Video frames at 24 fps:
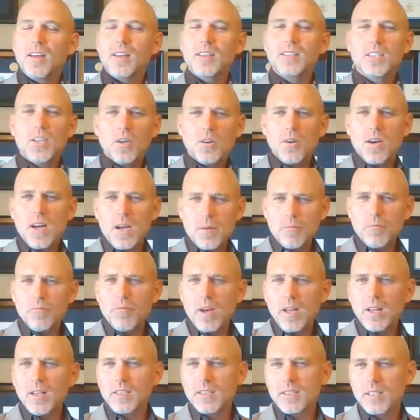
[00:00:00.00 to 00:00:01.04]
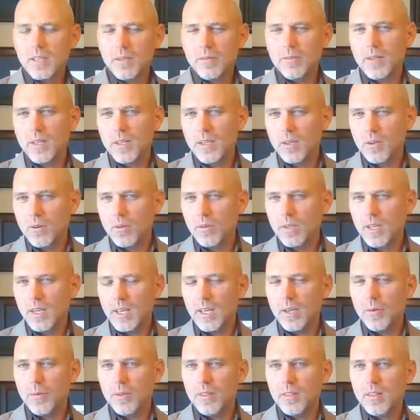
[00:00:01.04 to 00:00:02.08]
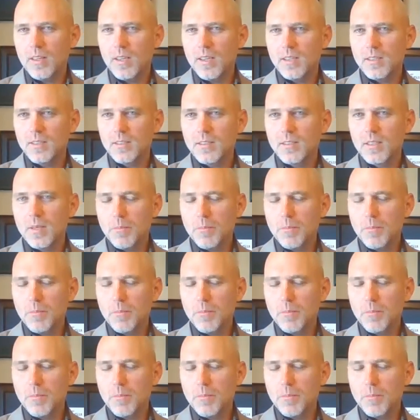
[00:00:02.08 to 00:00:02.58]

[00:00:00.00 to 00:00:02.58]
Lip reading: So I'm relatively okay with this.